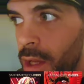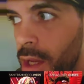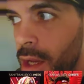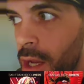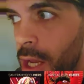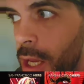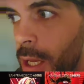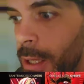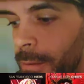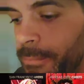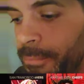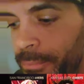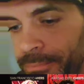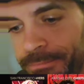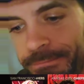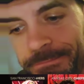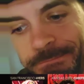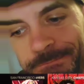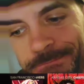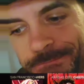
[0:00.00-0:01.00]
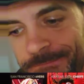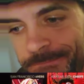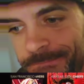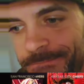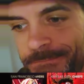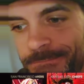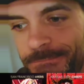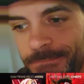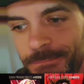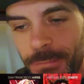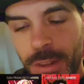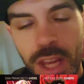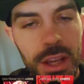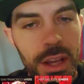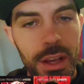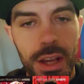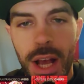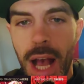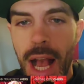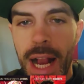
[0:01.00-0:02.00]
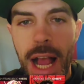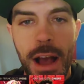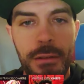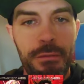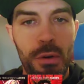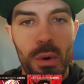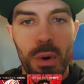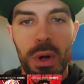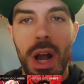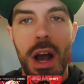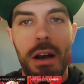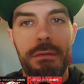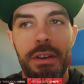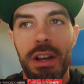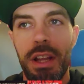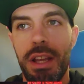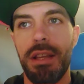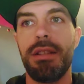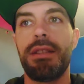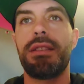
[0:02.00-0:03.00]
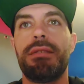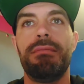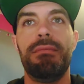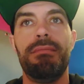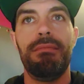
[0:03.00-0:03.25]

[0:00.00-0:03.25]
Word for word: I got full confidence.